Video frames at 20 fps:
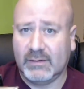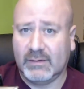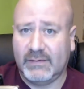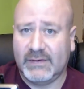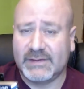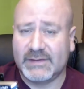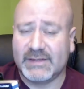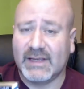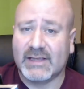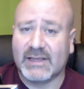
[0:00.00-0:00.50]

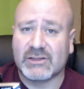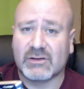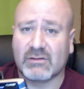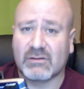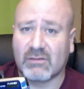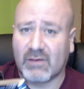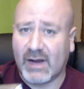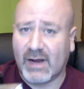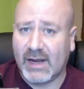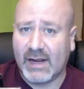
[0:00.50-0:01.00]
This thing is
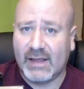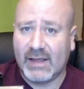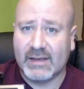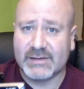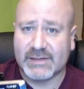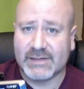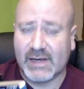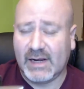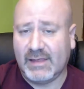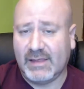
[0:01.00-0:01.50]
grainy
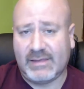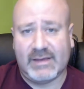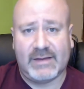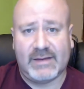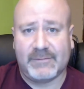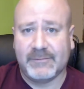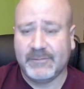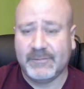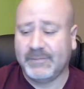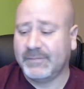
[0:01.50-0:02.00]
as
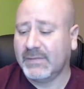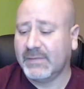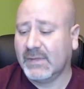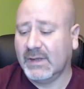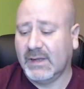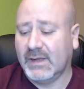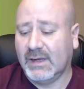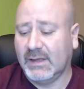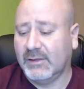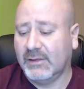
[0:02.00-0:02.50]
anything.
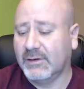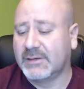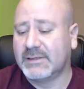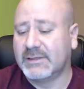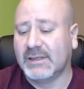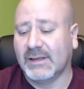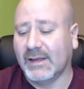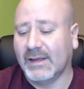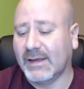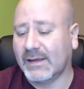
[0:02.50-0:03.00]
It
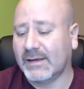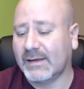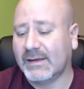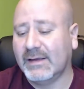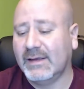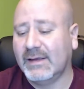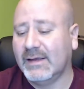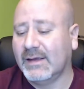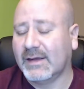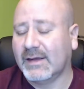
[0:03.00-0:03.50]
looks like
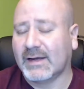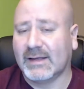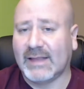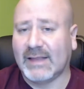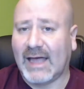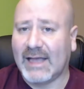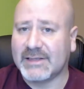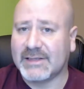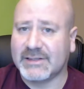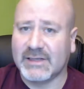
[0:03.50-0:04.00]

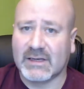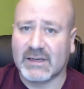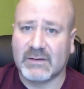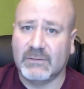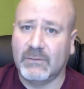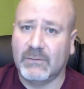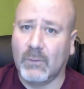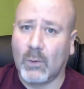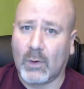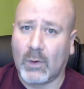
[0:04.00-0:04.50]
classic
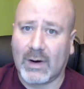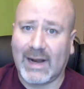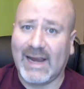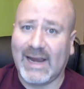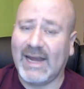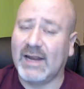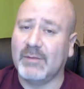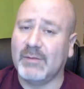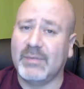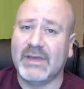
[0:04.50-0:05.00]

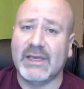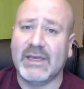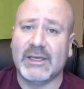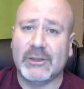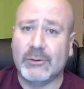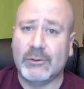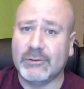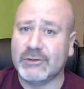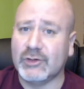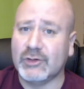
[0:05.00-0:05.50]
480p
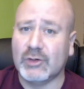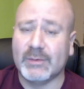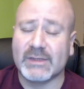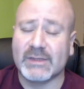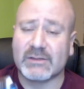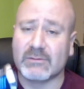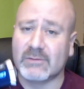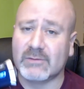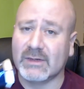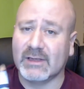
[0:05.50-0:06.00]
YouTube.
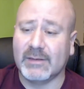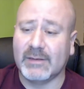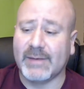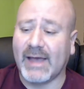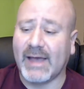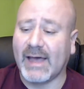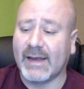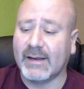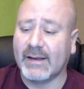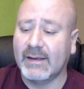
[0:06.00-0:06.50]
It's really
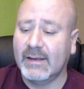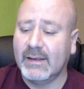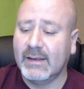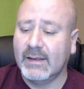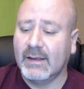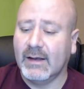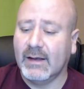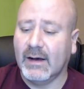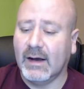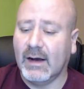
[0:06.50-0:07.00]
bad.
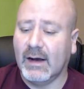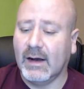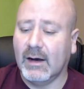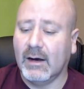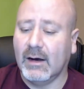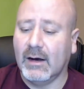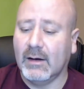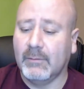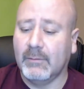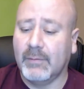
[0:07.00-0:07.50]

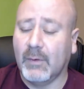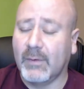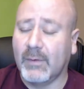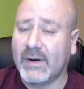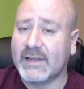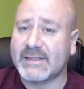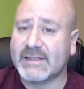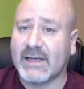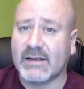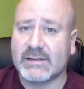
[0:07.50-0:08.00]
But when
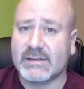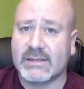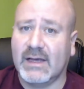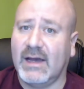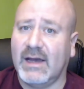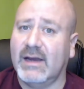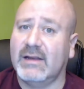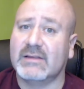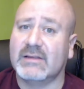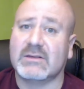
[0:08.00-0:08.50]
it's
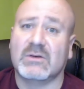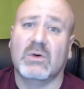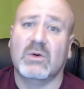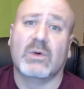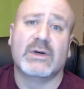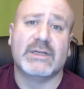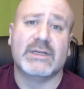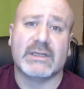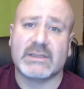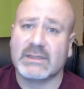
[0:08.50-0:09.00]
outside, it's
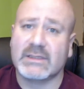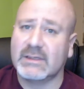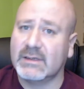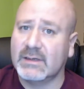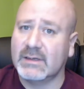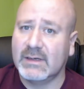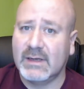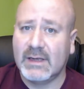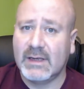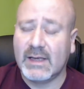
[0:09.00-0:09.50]
gorgeous.
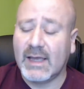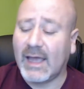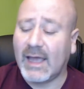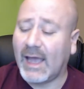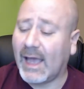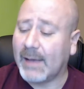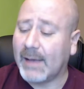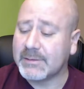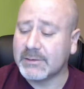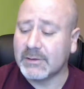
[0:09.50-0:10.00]

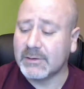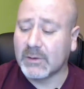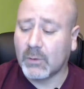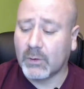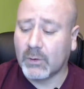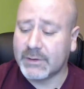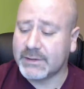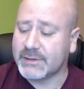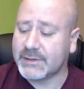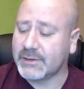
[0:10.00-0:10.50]
Absolutely
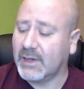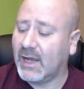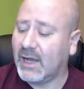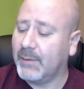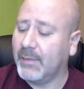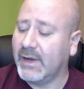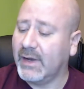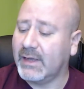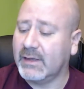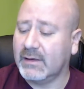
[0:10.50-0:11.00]
gorgeous. So I
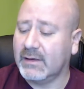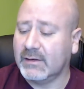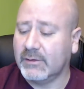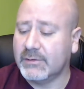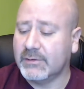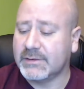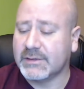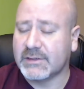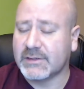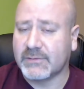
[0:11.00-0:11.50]
might
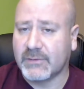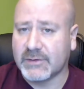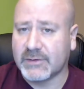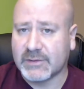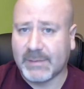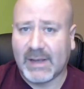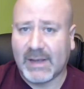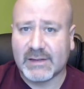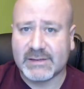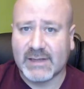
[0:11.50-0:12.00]
use this for
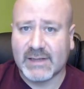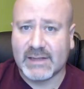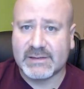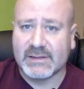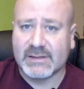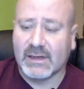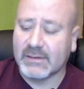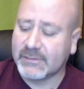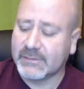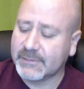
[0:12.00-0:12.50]
some outside
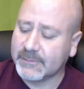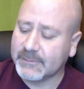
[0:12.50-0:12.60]
stuff.